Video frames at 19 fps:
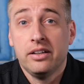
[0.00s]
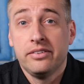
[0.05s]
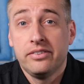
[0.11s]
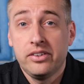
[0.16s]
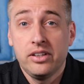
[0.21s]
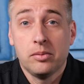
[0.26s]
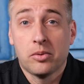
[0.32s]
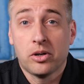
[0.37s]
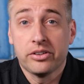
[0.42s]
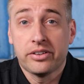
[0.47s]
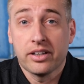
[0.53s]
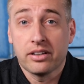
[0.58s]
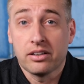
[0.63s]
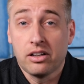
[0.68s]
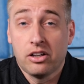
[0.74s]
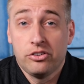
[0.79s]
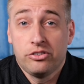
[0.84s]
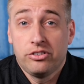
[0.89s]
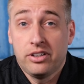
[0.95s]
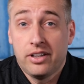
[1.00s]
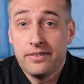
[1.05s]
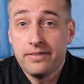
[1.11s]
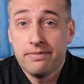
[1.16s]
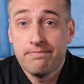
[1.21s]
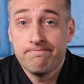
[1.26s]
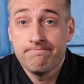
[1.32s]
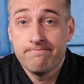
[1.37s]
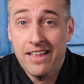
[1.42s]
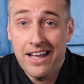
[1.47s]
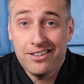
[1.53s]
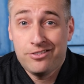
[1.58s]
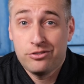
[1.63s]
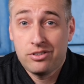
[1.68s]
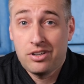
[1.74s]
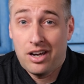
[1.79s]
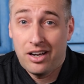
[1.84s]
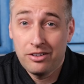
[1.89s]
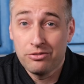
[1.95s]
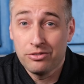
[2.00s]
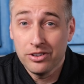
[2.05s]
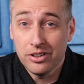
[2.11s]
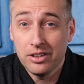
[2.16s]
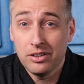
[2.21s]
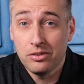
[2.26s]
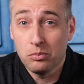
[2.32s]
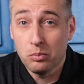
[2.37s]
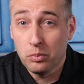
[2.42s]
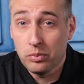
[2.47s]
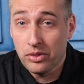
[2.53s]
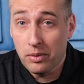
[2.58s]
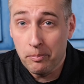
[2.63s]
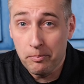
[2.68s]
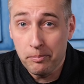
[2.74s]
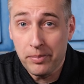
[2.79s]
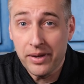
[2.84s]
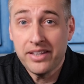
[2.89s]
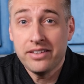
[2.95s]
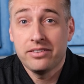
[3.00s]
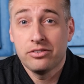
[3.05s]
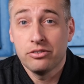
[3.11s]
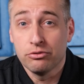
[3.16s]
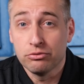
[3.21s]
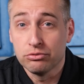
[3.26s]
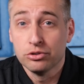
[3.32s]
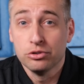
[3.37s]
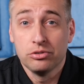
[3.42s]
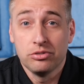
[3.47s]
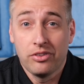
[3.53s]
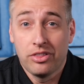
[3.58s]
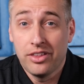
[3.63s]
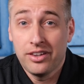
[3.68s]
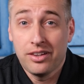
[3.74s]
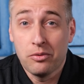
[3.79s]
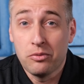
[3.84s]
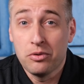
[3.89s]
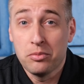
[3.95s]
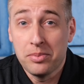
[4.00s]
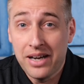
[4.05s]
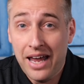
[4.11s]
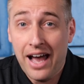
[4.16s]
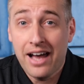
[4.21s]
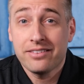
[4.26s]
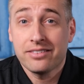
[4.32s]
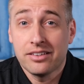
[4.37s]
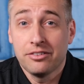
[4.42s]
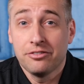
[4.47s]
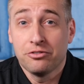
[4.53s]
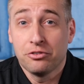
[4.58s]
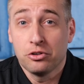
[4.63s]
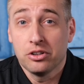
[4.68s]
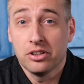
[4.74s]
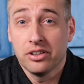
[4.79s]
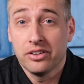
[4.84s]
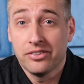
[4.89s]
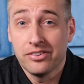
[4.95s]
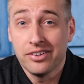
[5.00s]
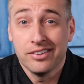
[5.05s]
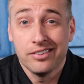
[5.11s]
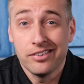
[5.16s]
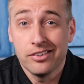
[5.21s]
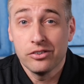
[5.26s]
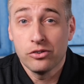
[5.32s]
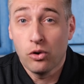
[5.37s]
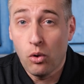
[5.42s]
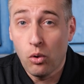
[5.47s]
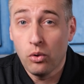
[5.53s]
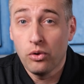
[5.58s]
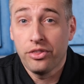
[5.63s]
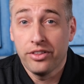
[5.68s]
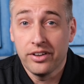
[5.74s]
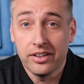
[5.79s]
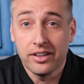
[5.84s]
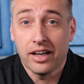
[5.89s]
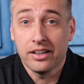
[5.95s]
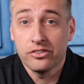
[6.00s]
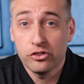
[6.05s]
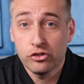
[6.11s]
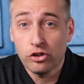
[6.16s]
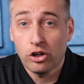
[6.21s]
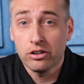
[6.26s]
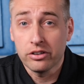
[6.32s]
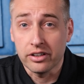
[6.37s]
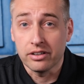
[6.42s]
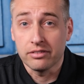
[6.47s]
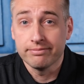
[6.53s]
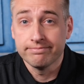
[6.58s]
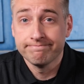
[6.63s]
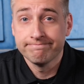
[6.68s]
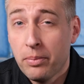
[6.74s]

CMR technology? And that's kind of really the base root thing that we've been asking for since this whole thing got started.